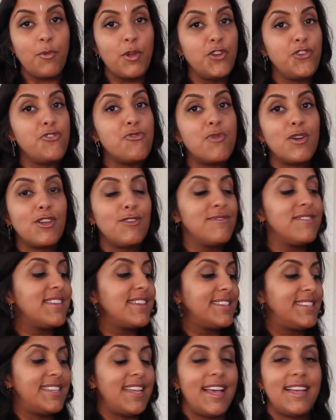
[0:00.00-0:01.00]
we do want to use
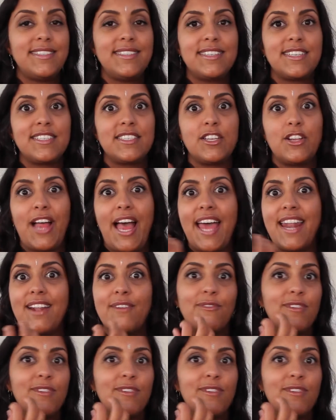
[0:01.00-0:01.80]
the zest because it'll add a